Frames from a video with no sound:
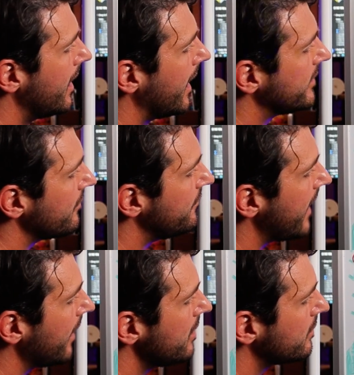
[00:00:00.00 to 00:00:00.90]
And so
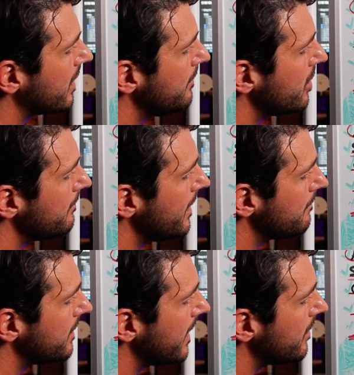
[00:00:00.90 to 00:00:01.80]
value is going to be your meat
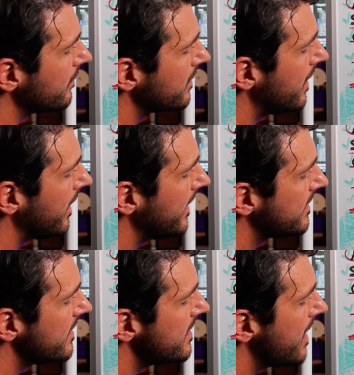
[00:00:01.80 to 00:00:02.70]
and potatoes.
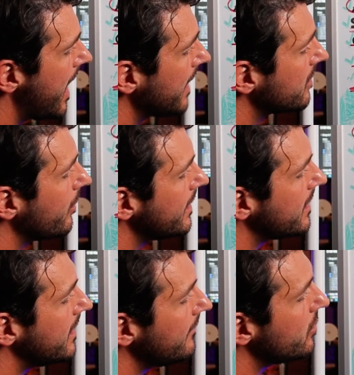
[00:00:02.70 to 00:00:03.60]
It's not going to
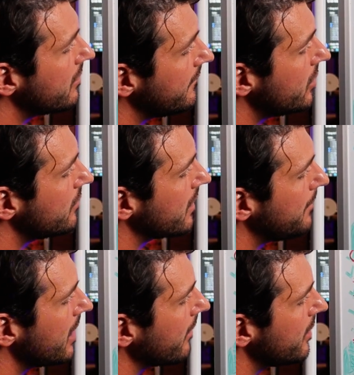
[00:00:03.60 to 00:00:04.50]
give you the views
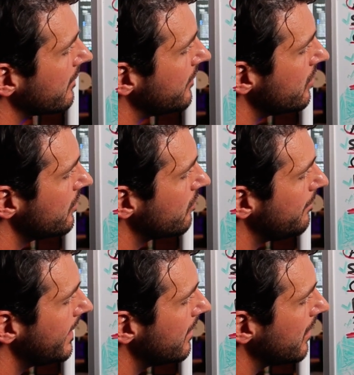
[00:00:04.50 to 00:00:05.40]
up here, right? Your views will
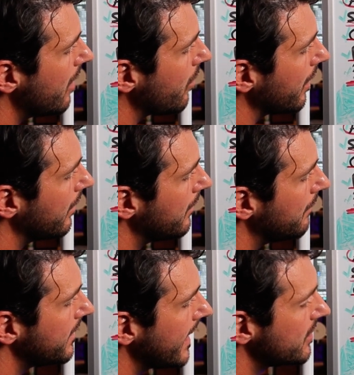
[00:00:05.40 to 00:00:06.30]
be lower.
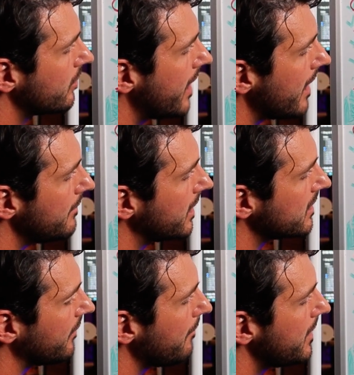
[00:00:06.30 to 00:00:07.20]
But that's okay,
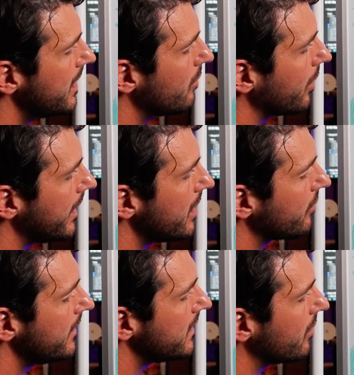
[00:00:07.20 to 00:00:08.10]
because if up here we're
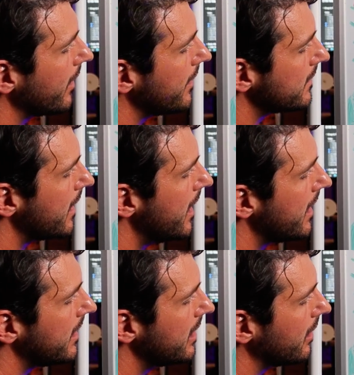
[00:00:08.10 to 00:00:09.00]
increasing awareness,
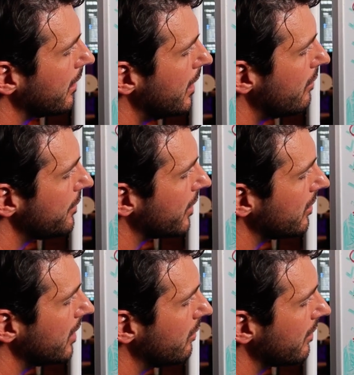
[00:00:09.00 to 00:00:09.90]
here with our
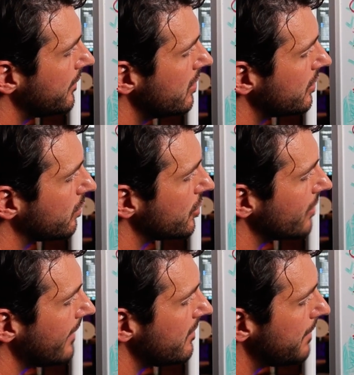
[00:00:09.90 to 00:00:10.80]
lower views, we're
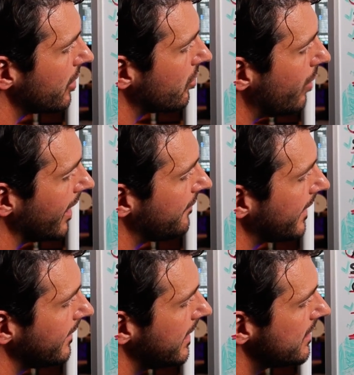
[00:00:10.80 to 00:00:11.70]
driving better
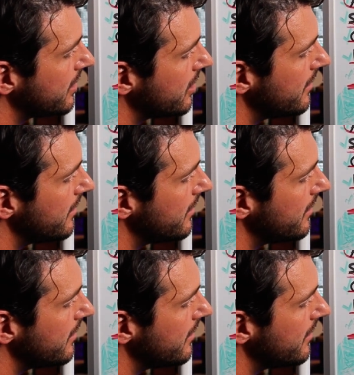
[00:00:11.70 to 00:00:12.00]
qualified leads to